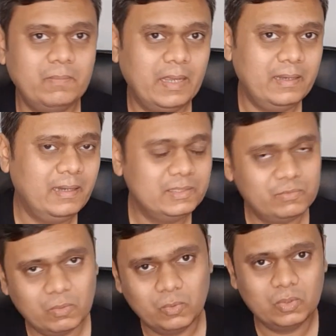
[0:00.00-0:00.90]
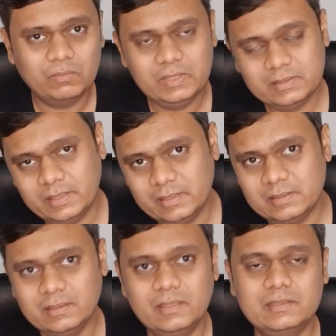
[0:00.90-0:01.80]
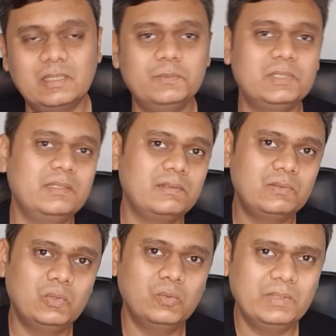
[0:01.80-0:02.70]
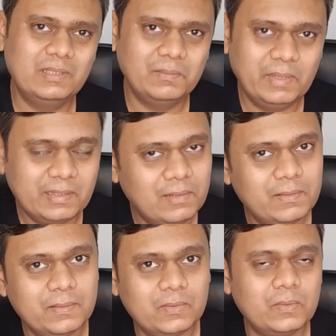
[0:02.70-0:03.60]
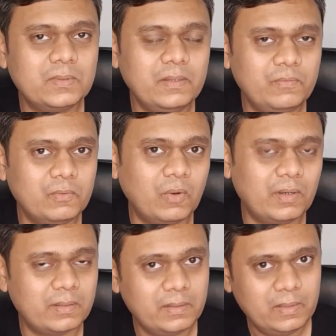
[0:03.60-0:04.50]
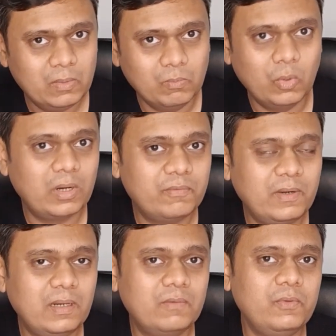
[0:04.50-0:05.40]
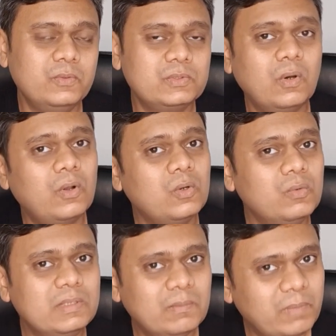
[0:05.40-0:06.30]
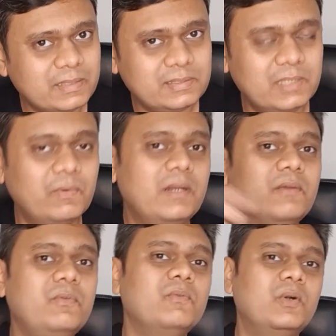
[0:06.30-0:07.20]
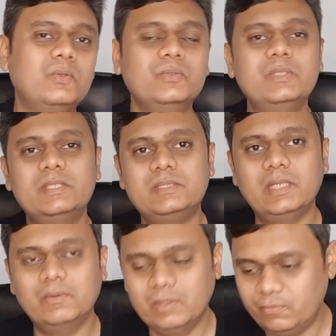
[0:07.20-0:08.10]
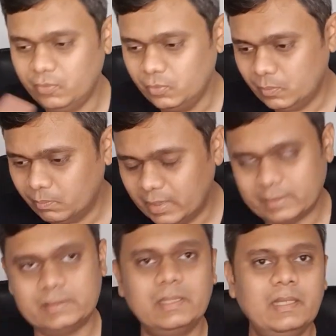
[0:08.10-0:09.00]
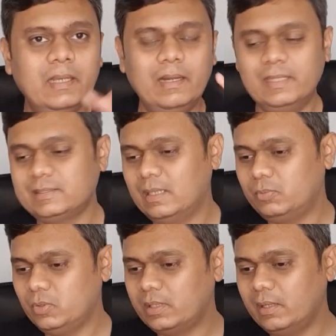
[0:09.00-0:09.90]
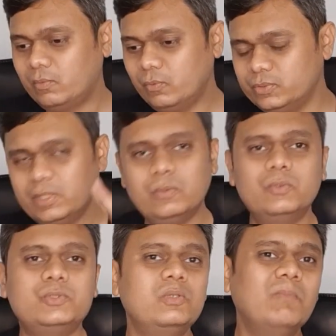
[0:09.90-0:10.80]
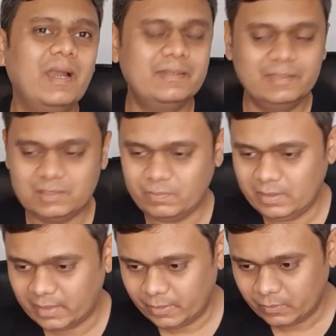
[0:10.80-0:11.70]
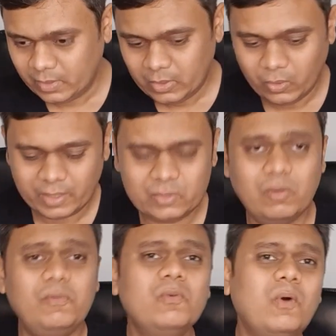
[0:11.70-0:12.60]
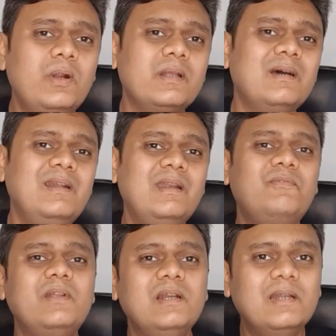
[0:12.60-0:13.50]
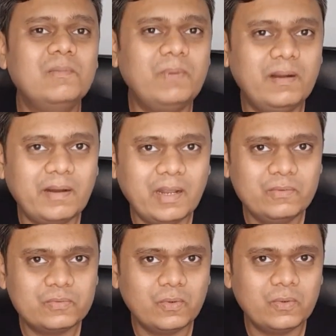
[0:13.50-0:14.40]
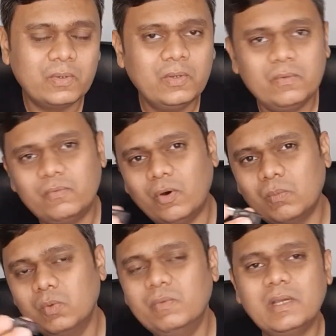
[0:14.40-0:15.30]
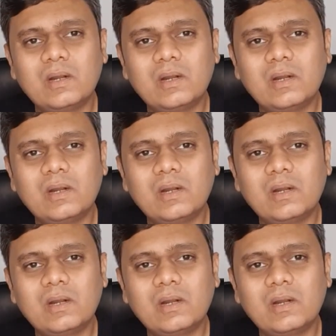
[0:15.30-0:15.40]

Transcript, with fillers: buying links for both of these things in the description go with the metal uh, if you want more rough and tough use or go with the plastic one if you want to save a few bucks. Let's come to the conclusion who should buy this pen drive. Okay, so if you want a nifty little pen drive, so for moving